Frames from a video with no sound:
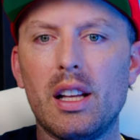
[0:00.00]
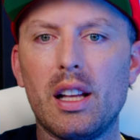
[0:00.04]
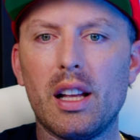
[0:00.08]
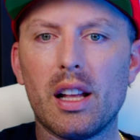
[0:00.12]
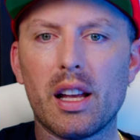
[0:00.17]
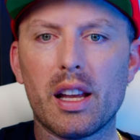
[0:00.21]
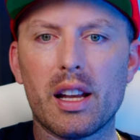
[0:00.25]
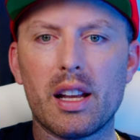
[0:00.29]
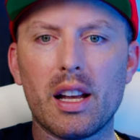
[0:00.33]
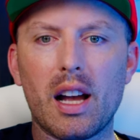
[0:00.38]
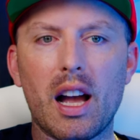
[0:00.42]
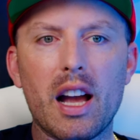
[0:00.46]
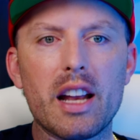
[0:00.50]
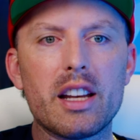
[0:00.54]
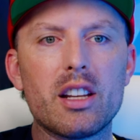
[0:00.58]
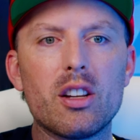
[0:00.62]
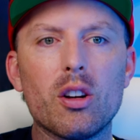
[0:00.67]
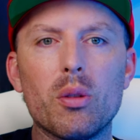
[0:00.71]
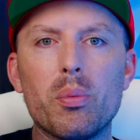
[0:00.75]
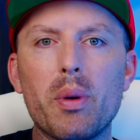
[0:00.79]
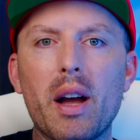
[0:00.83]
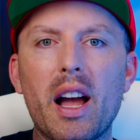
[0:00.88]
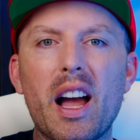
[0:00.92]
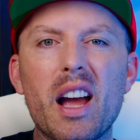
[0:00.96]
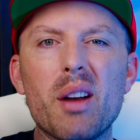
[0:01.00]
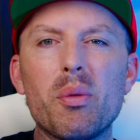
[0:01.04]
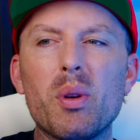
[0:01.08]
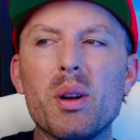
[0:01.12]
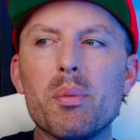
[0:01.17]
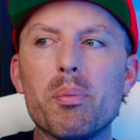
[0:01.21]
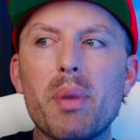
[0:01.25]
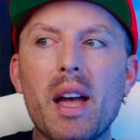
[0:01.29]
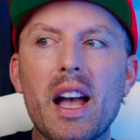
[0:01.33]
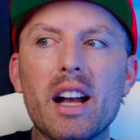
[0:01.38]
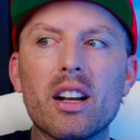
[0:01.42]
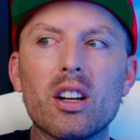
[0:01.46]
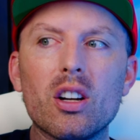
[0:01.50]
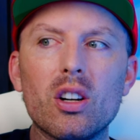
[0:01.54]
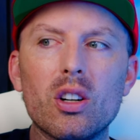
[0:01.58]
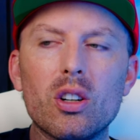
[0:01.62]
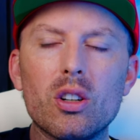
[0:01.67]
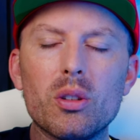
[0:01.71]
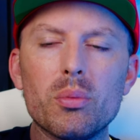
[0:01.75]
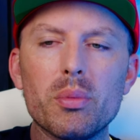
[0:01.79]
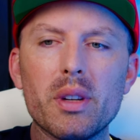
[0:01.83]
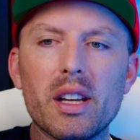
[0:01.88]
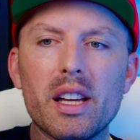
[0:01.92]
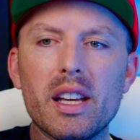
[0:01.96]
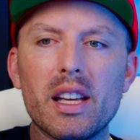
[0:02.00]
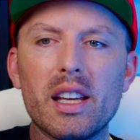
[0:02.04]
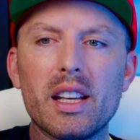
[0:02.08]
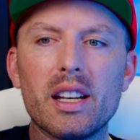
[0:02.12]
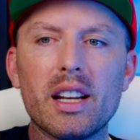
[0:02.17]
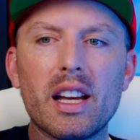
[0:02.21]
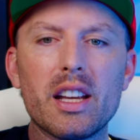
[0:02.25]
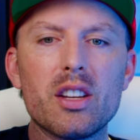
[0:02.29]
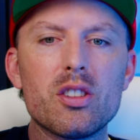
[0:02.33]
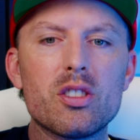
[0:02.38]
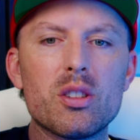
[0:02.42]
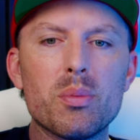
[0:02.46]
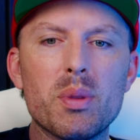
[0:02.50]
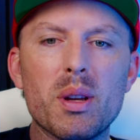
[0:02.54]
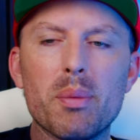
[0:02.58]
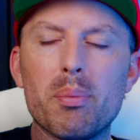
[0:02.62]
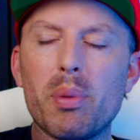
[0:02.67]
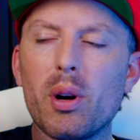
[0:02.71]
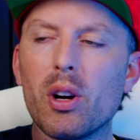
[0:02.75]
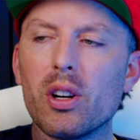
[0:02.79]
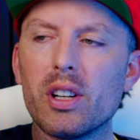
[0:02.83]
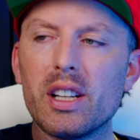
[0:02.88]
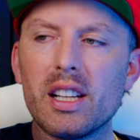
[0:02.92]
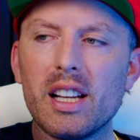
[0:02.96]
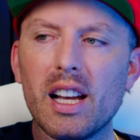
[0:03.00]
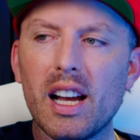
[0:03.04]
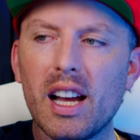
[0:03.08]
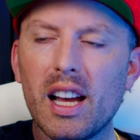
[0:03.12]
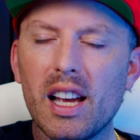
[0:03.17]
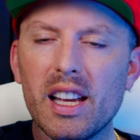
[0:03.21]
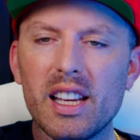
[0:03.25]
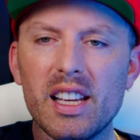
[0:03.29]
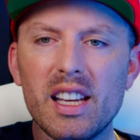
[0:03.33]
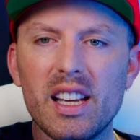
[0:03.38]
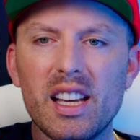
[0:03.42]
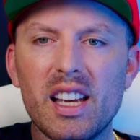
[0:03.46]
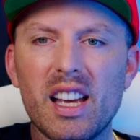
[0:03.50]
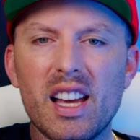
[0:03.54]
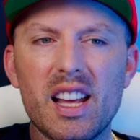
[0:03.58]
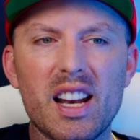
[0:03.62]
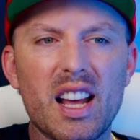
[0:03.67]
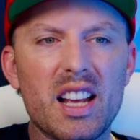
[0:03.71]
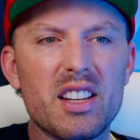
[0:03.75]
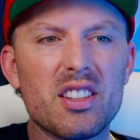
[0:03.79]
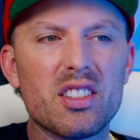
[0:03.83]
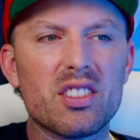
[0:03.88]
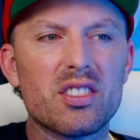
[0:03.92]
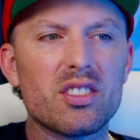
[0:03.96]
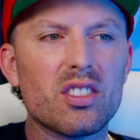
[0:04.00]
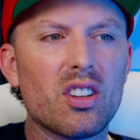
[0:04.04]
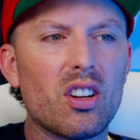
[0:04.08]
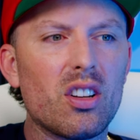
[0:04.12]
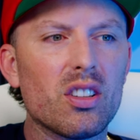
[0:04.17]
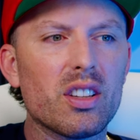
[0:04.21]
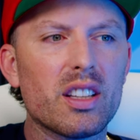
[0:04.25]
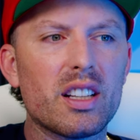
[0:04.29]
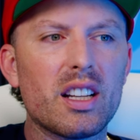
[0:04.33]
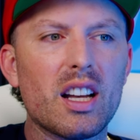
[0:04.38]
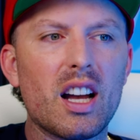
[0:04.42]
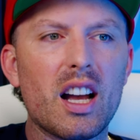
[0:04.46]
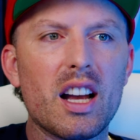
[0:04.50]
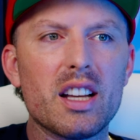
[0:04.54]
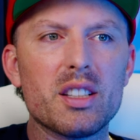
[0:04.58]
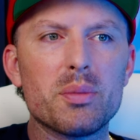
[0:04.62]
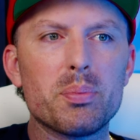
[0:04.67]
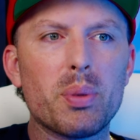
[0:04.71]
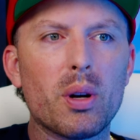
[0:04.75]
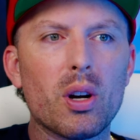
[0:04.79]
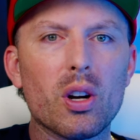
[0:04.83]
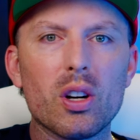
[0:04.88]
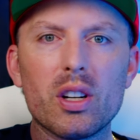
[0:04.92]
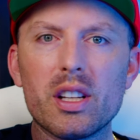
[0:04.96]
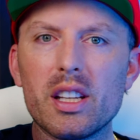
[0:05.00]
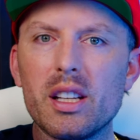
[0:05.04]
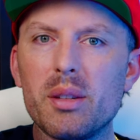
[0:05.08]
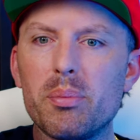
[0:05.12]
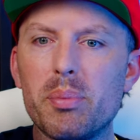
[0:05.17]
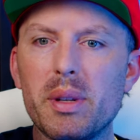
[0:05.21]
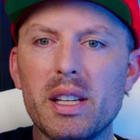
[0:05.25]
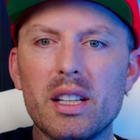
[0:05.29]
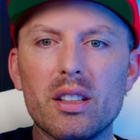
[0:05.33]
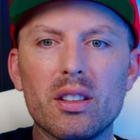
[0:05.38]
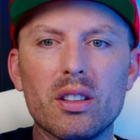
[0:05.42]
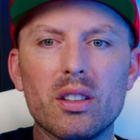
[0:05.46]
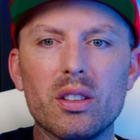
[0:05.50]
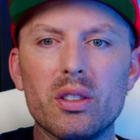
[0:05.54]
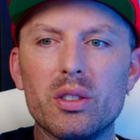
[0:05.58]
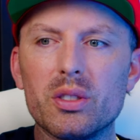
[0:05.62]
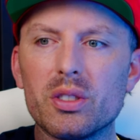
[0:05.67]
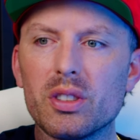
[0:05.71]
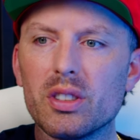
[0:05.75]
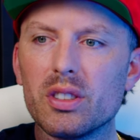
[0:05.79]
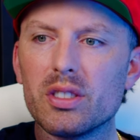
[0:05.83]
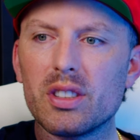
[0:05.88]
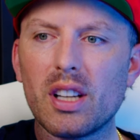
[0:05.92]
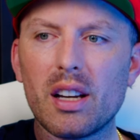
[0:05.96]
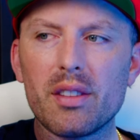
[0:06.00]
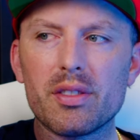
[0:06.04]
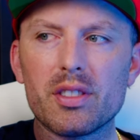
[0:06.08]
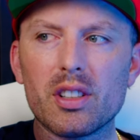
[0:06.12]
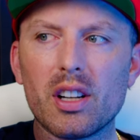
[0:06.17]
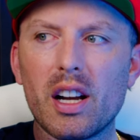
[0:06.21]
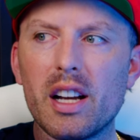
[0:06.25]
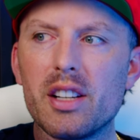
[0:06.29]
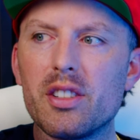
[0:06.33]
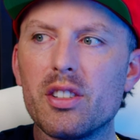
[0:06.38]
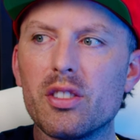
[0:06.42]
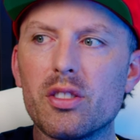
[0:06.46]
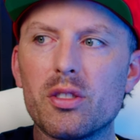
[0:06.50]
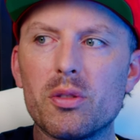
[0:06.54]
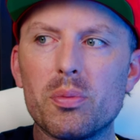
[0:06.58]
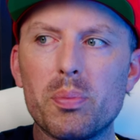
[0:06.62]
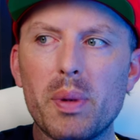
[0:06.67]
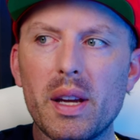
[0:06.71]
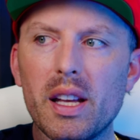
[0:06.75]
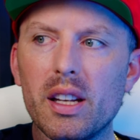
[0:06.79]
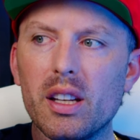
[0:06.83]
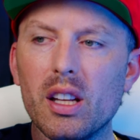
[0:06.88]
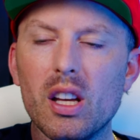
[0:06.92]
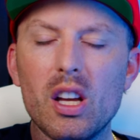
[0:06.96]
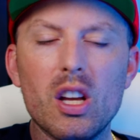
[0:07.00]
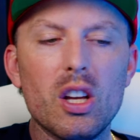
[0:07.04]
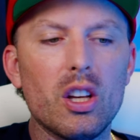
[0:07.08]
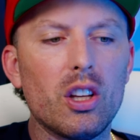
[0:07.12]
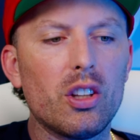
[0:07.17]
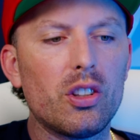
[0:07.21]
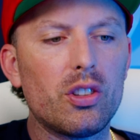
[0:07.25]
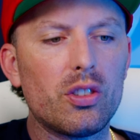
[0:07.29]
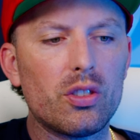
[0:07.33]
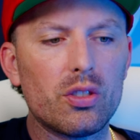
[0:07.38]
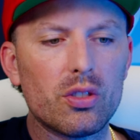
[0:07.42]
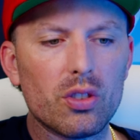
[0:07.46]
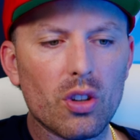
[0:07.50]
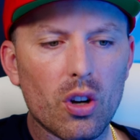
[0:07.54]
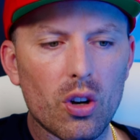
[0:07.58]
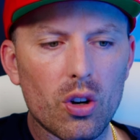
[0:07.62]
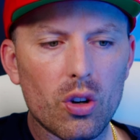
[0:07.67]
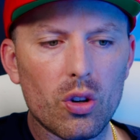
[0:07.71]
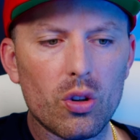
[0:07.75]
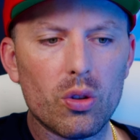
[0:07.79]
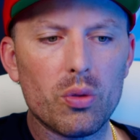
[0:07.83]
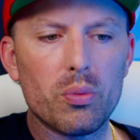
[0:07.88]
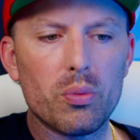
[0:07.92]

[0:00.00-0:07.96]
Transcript: Like, I went back home, and I used to be a party guy, and I just saw the guys partying, being losers after I just spent so